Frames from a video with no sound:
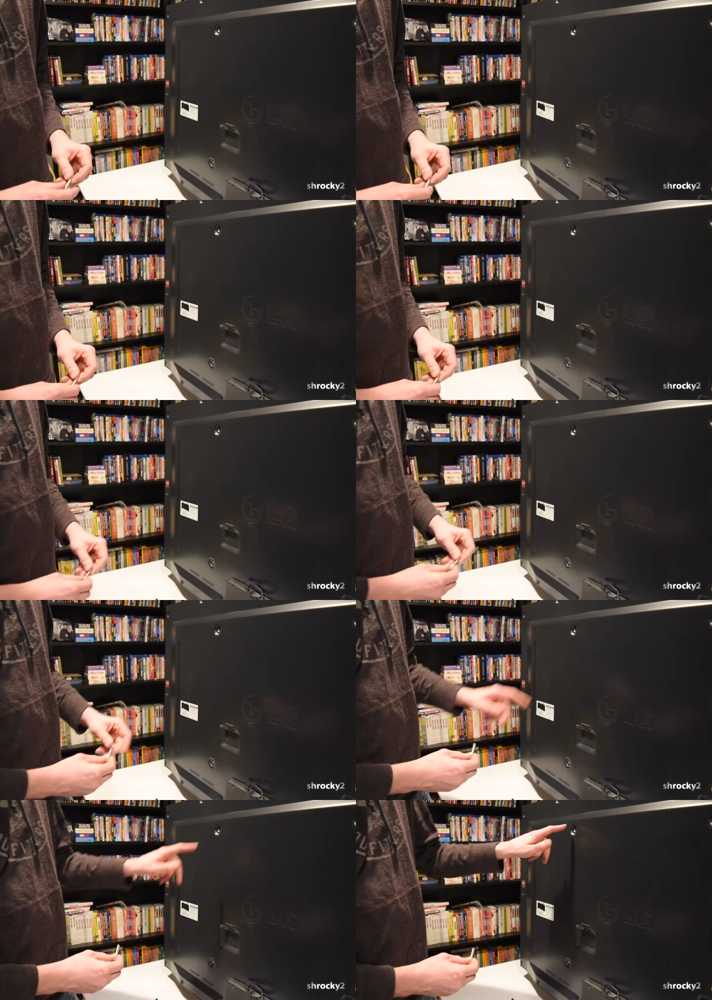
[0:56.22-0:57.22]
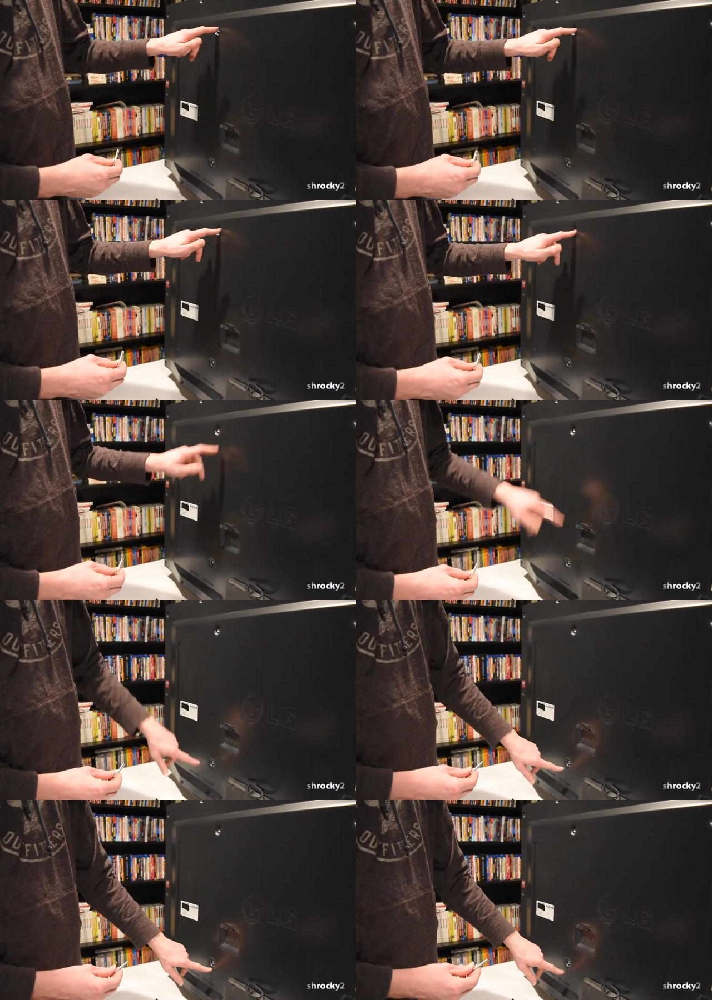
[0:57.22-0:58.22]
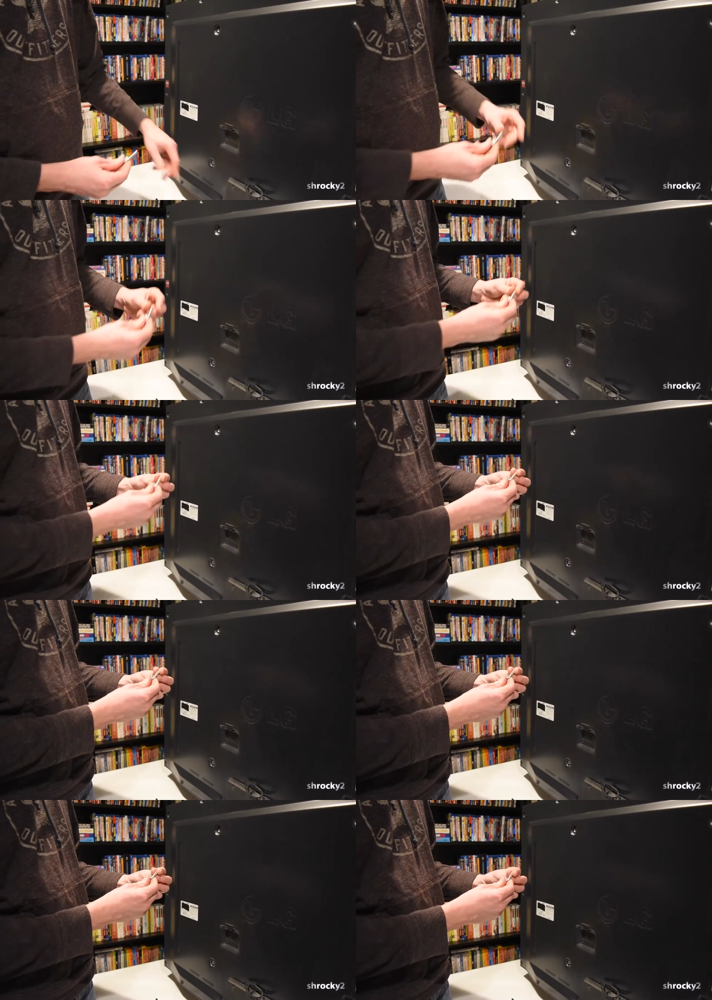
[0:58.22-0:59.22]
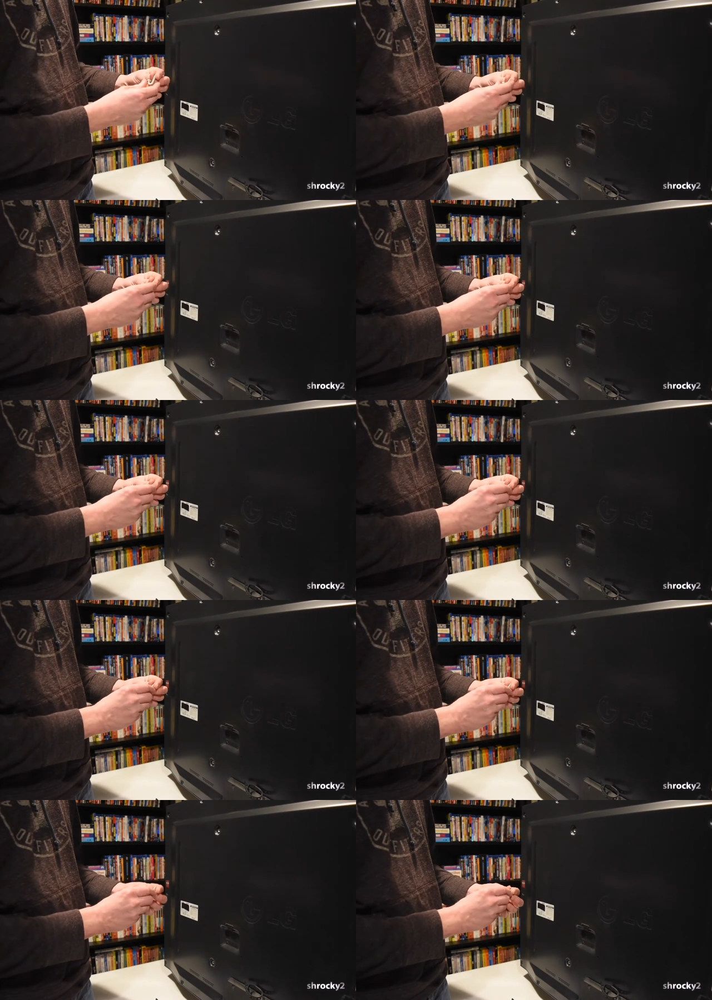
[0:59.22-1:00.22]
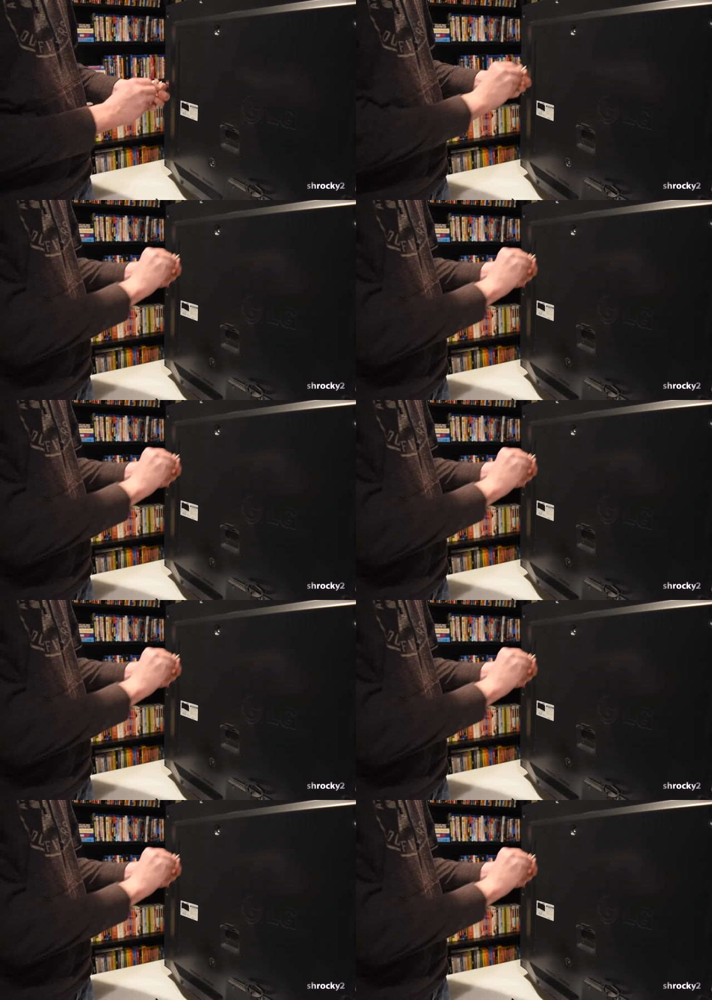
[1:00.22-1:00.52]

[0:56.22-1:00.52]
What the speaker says: (no speaker visible)